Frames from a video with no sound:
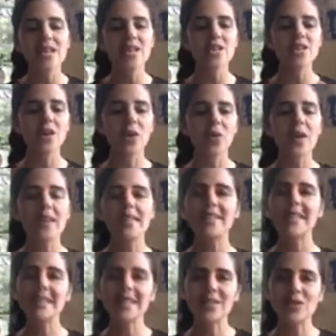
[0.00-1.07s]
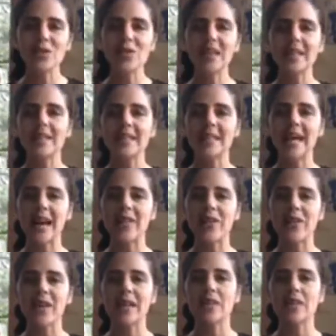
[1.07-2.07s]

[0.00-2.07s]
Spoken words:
So these two things together,